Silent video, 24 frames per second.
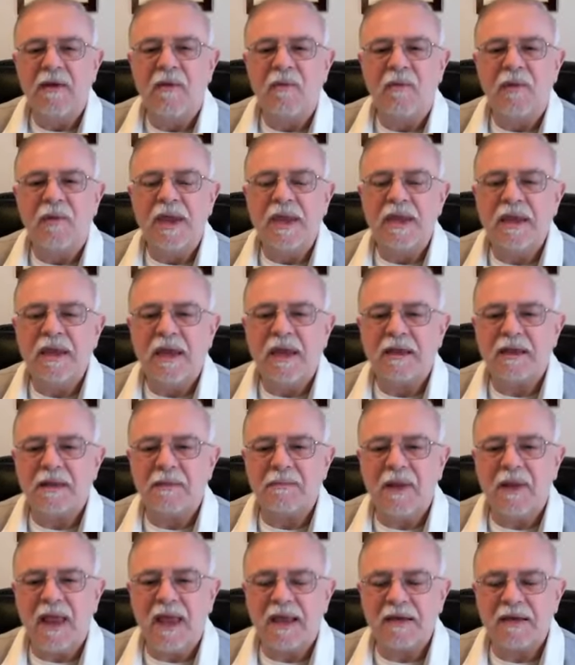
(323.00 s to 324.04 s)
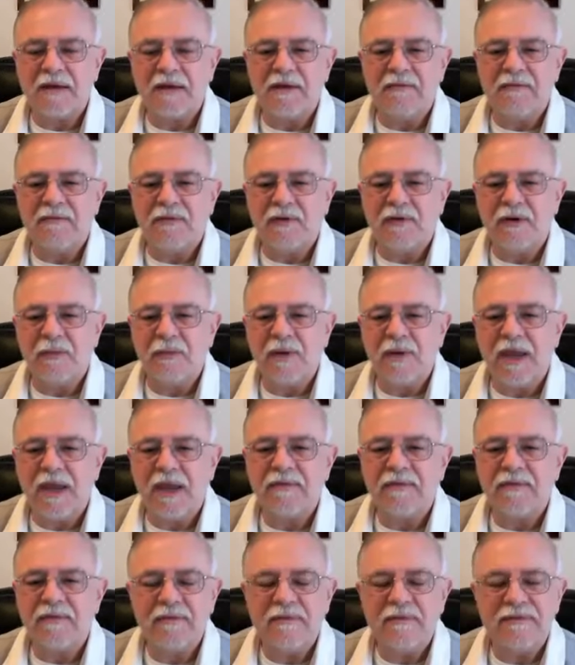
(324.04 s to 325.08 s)
we can get the plan confirmed
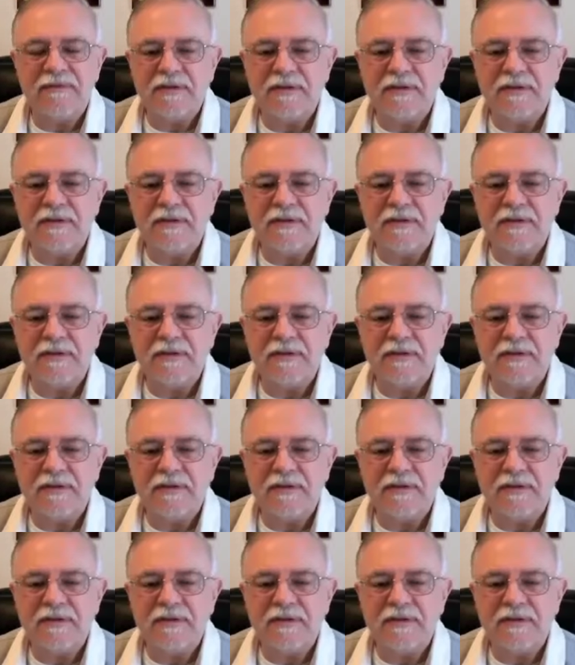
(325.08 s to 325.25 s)
even if